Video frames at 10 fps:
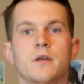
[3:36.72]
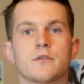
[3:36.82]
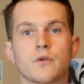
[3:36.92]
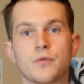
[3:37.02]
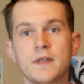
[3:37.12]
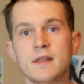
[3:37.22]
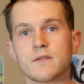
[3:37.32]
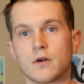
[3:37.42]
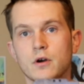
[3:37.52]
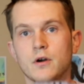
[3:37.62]
So
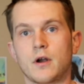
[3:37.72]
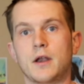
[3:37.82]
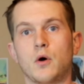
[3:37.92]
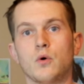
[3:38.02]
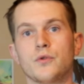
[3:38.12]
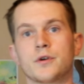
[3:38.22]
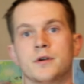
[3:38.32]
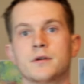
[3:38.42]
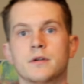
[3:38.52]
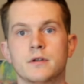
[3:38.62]
these are an
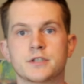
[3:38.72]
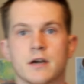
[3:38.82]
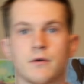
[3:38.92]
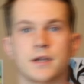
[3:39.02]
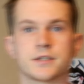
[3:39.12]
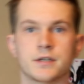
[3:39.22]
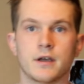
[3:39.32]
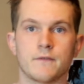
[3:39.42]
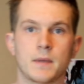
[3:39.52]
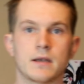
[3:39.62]
older generation
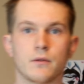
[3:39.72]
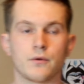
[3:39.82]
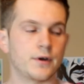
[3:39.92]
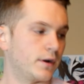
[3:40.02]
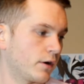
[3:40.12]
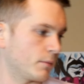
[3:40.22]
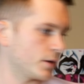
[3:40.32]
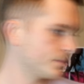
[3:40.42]
of Mandalorian armor.